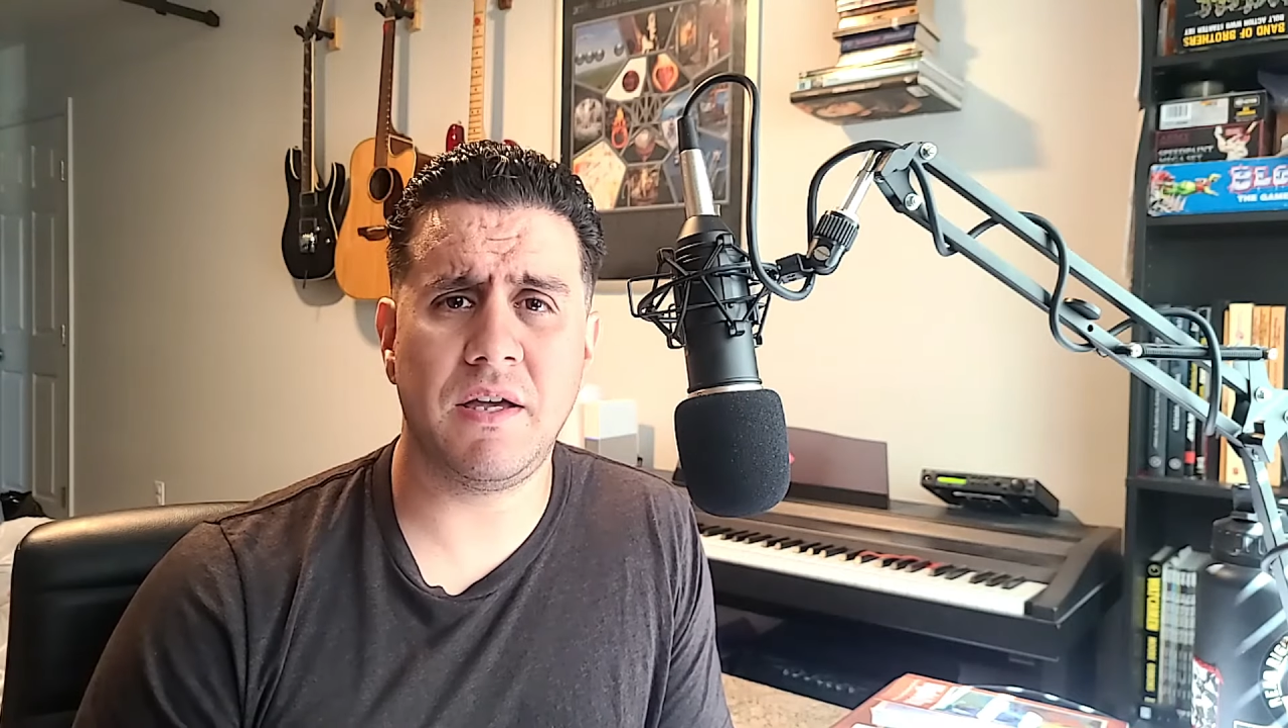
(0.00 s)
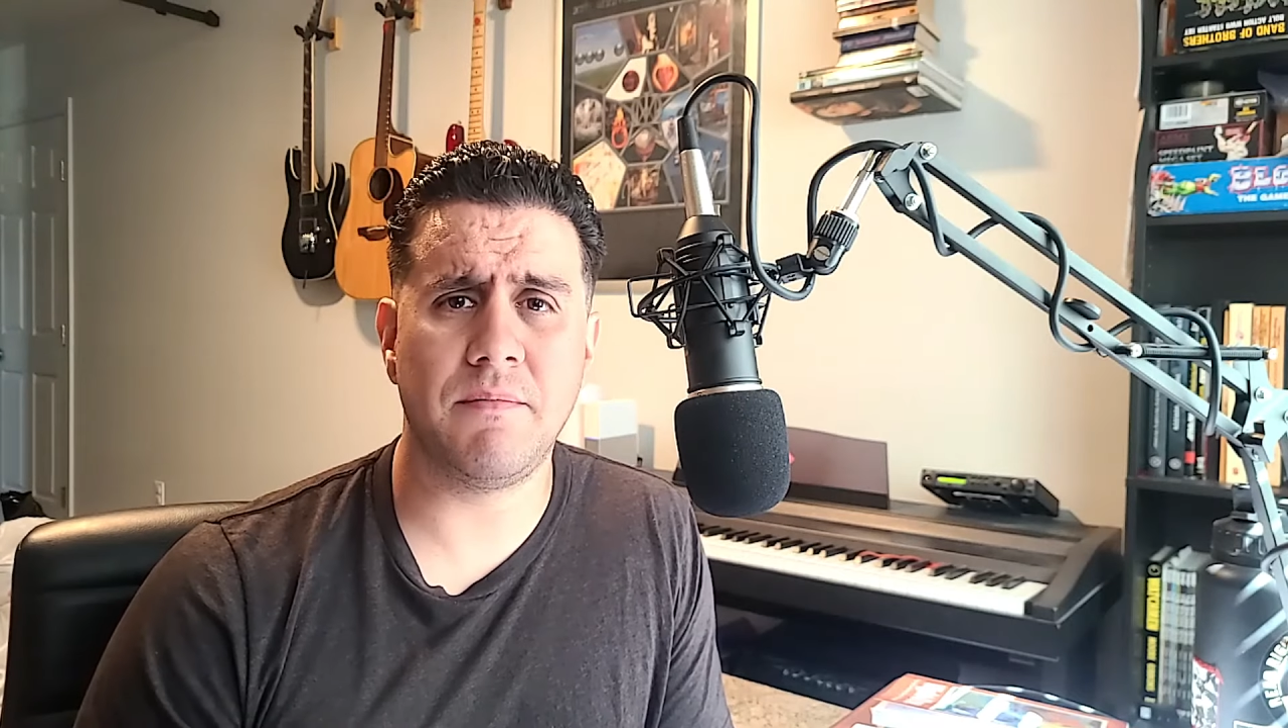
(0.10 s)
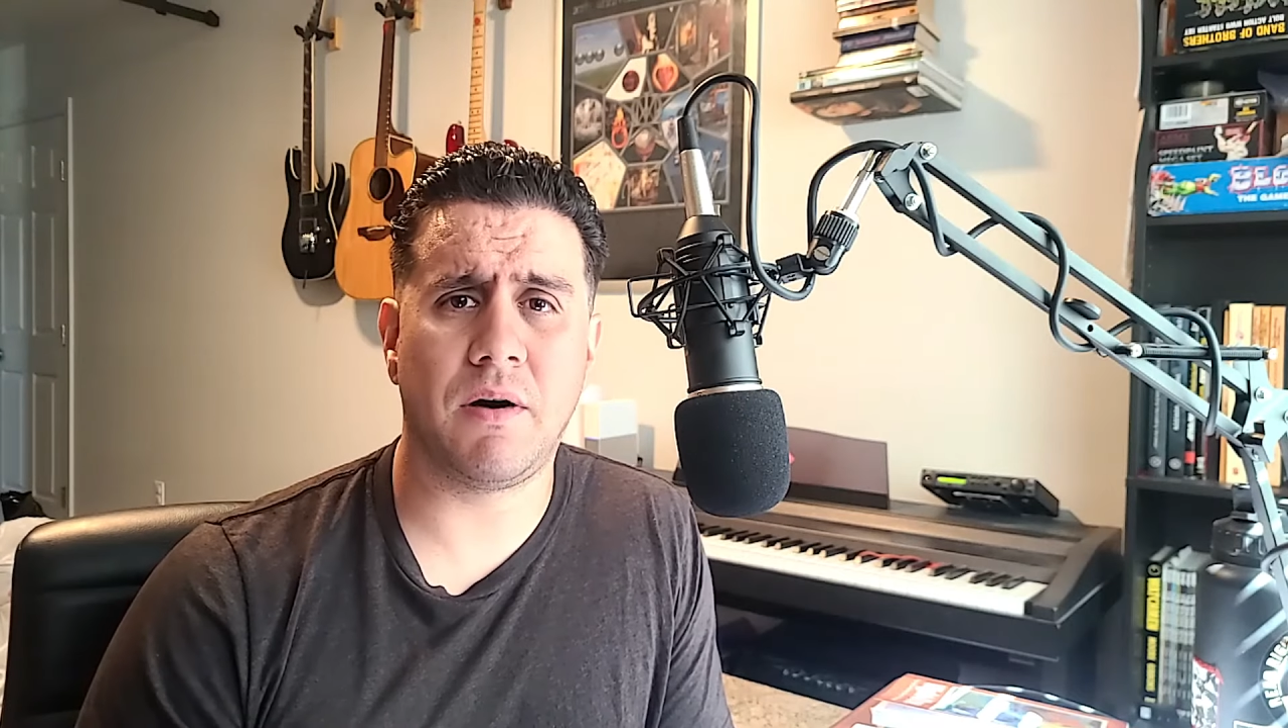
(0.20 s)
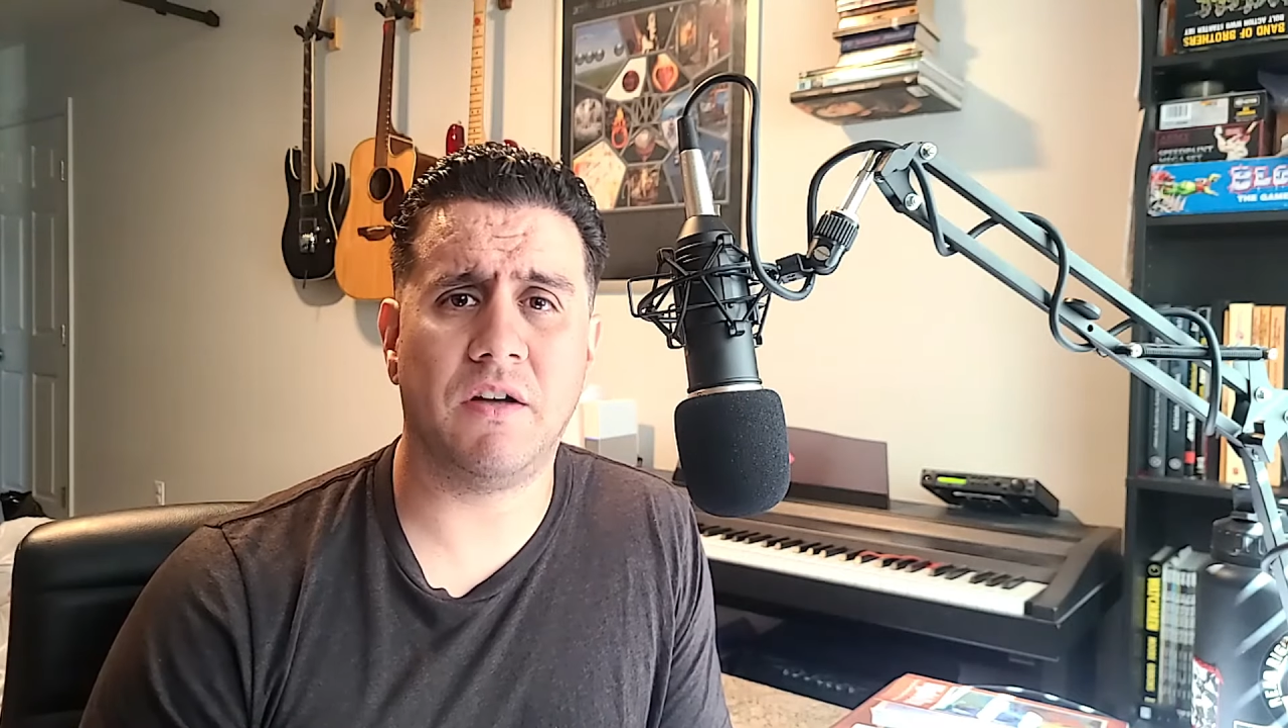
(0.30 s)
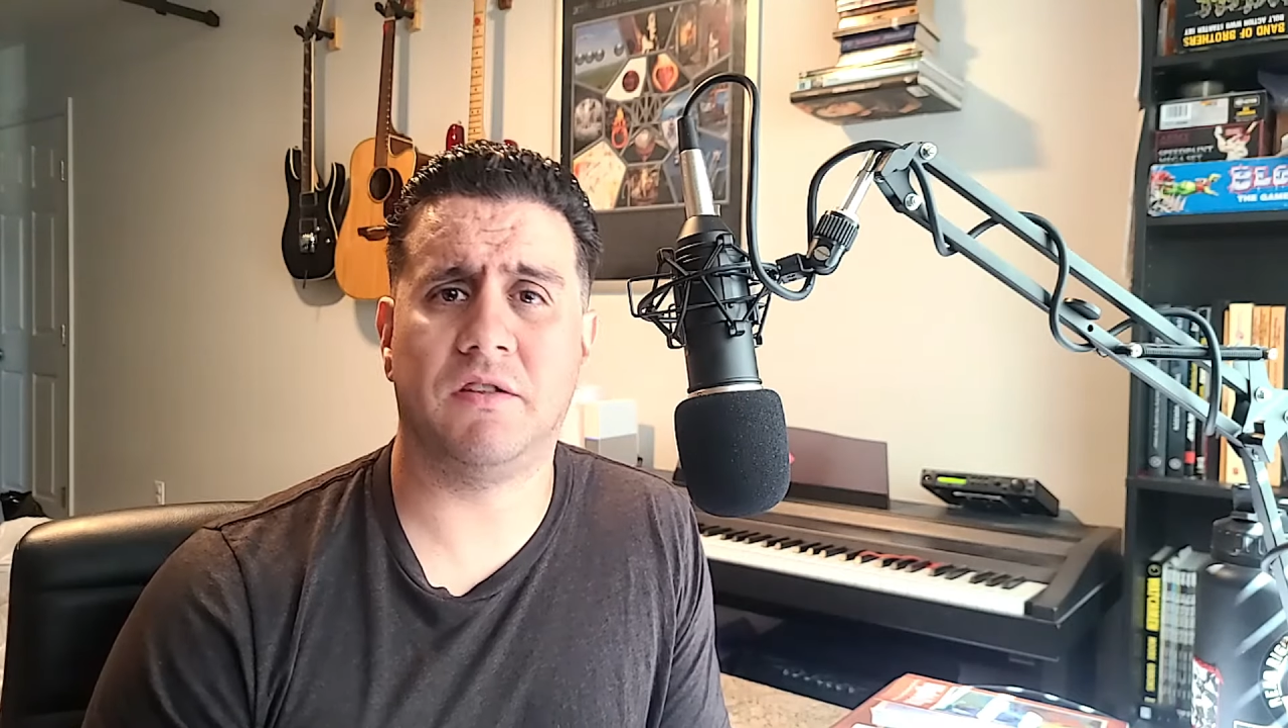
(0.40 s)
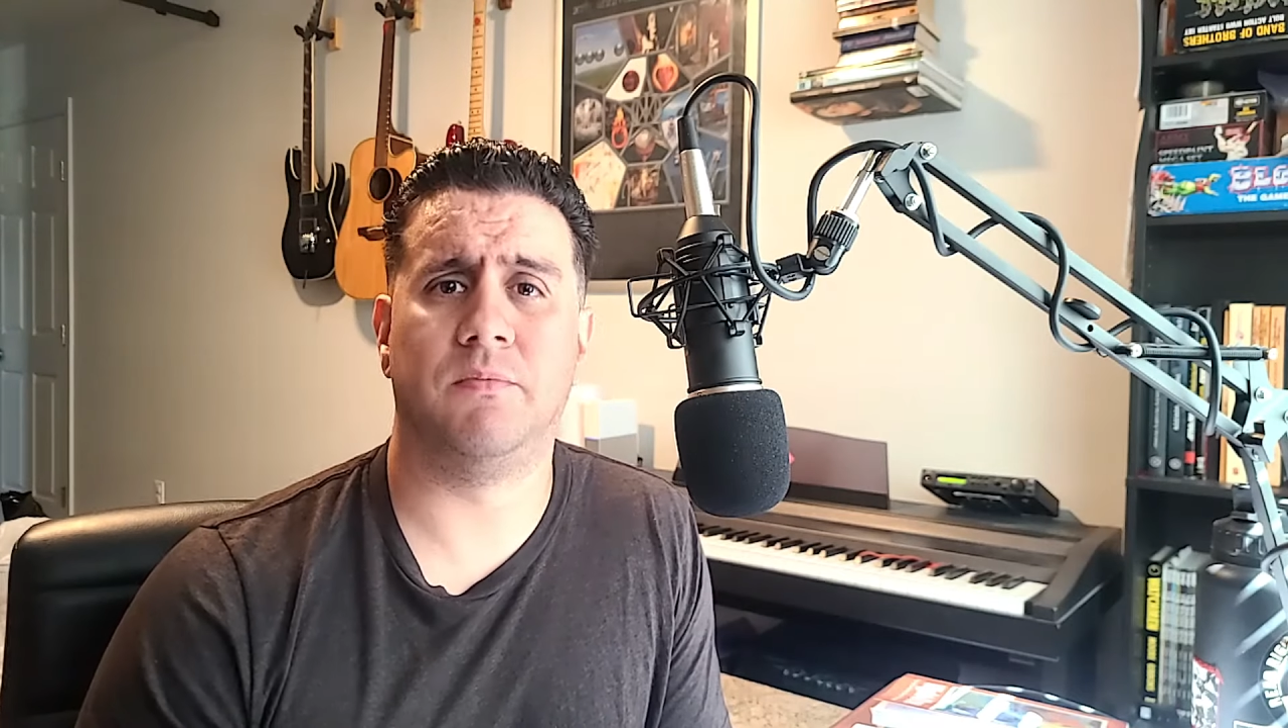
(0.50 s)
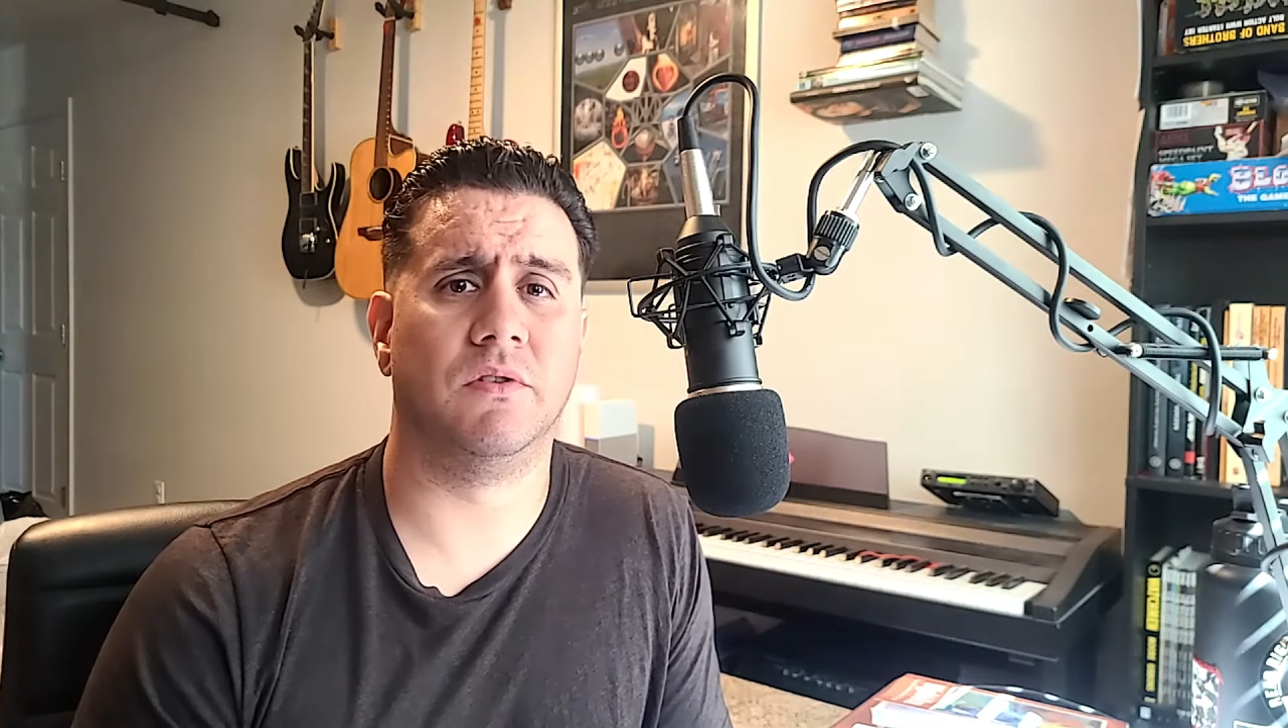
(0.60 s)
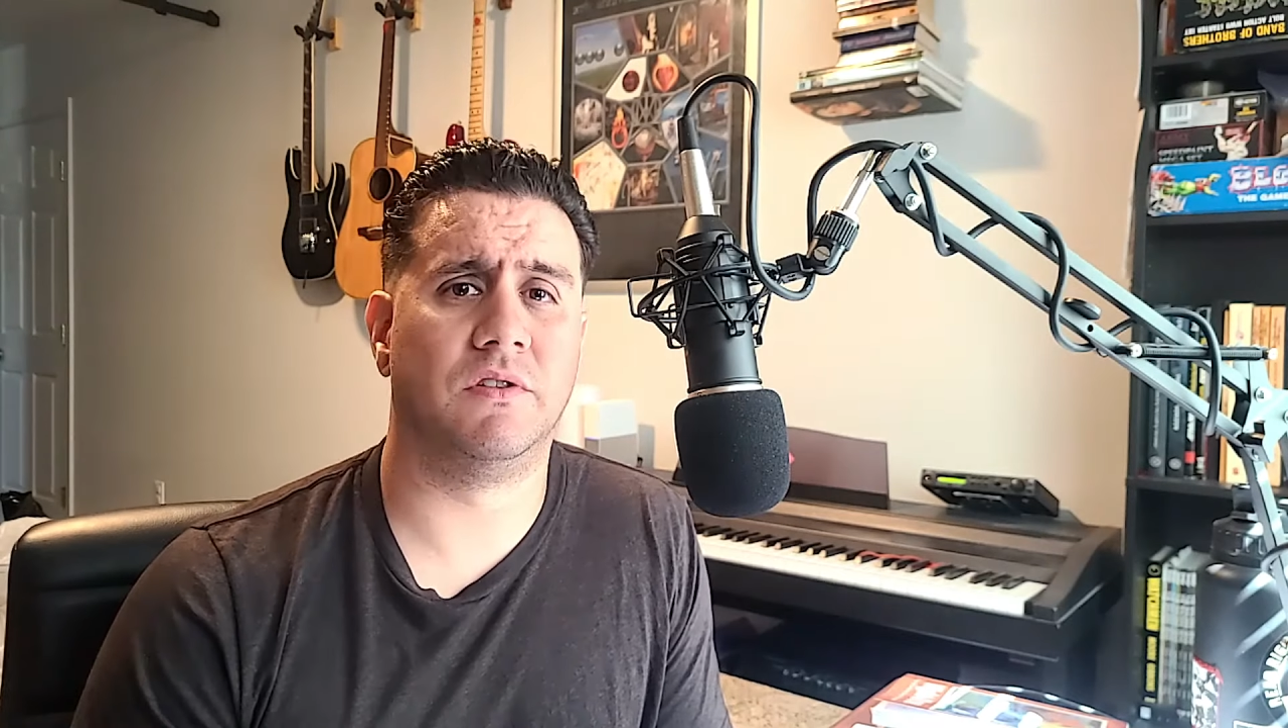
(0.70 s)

impossible